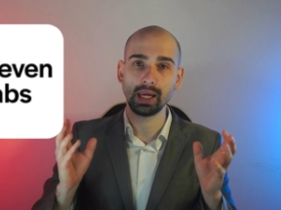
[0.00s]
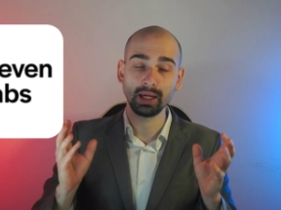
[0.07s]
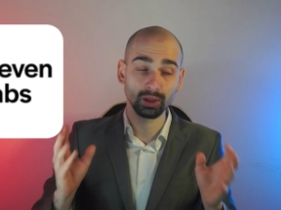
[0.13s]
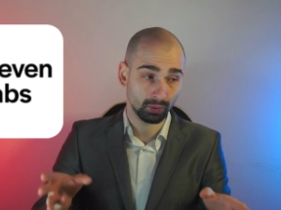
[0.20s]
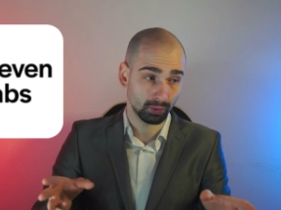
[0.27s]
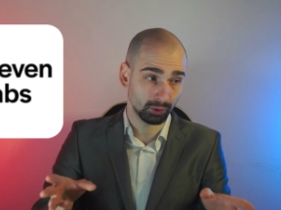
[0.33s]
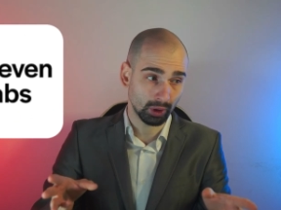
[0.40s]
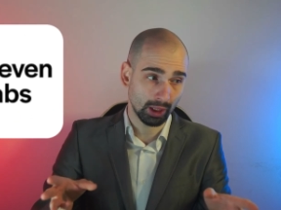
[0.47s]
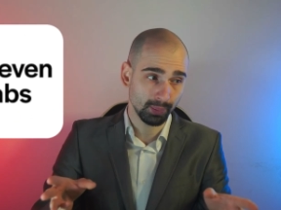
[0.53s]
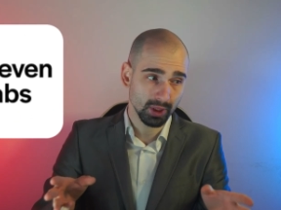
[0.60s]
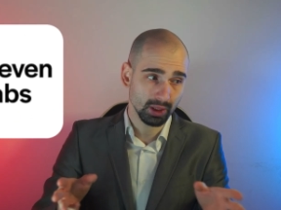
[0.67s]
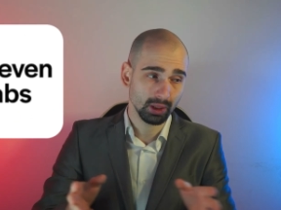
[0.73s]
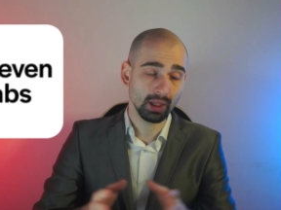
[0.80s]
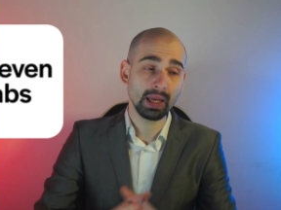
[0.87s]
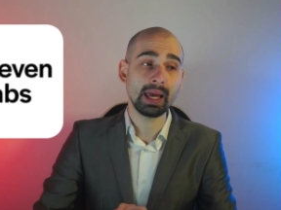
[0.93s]
Eleven
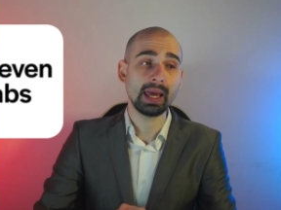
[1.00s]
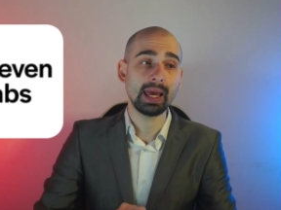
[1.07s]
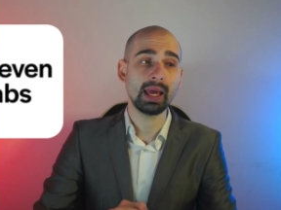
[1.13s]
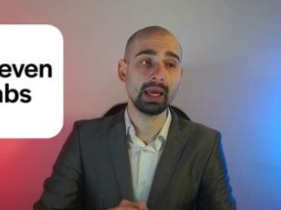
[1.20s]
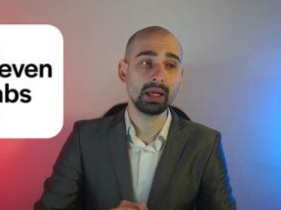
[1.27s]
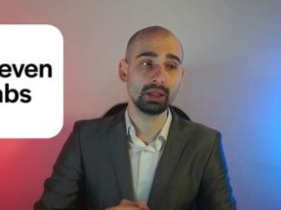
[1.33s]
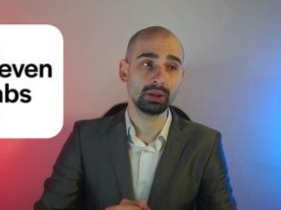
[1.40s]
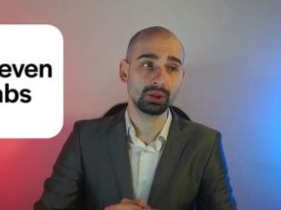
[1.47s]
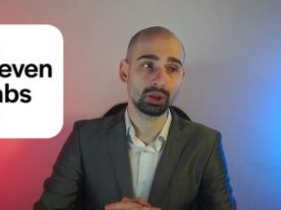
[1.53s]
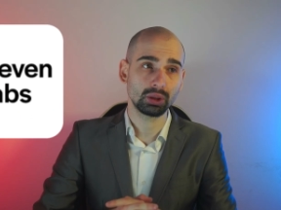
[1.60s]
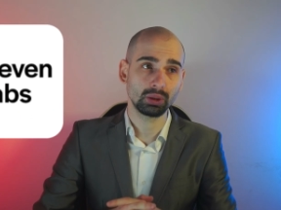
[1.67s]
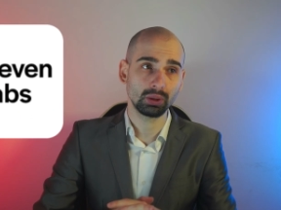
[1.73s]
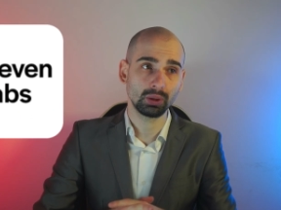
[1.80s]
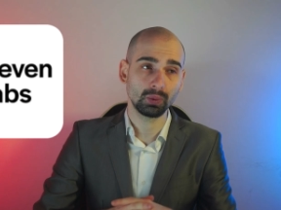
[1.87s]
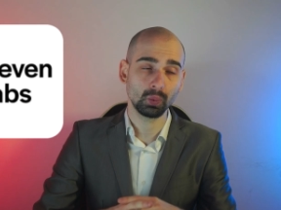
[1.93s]
Labs. And
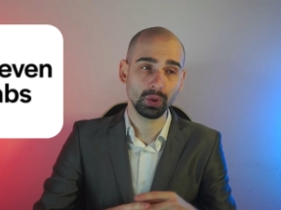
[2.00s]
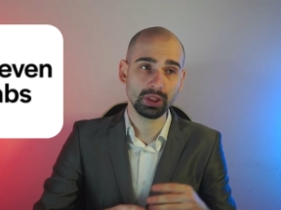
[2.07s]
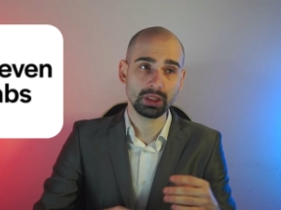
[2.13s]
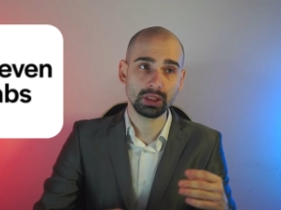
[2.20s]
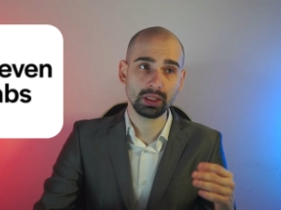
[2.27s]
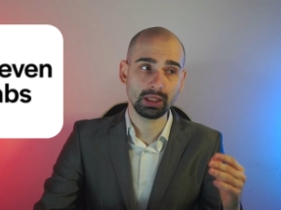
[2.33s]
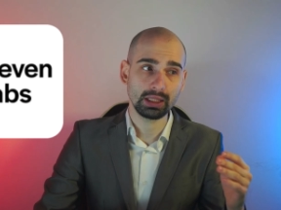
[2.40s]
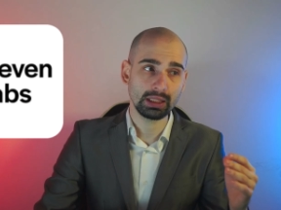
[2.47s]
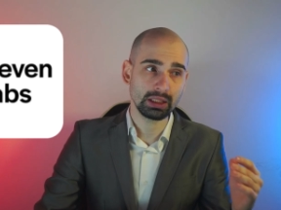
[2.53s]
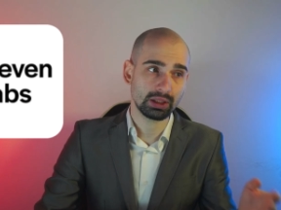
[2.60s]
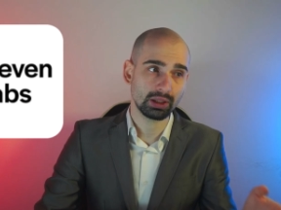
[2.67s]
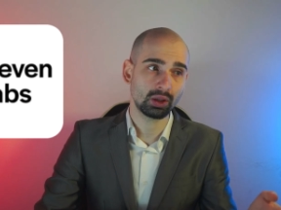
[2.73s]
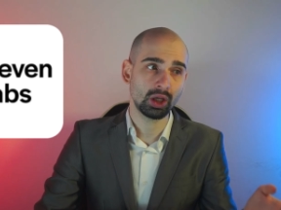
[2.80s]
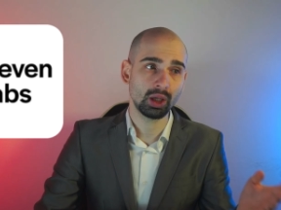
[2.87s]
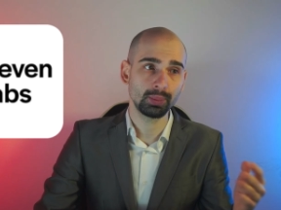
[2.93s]
uh, with the
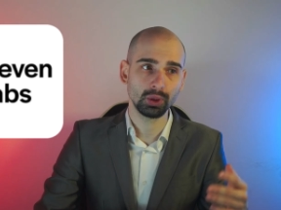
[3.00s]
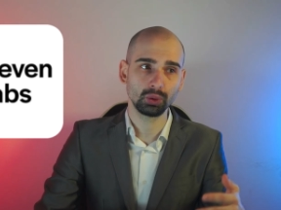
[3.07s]
Instagram,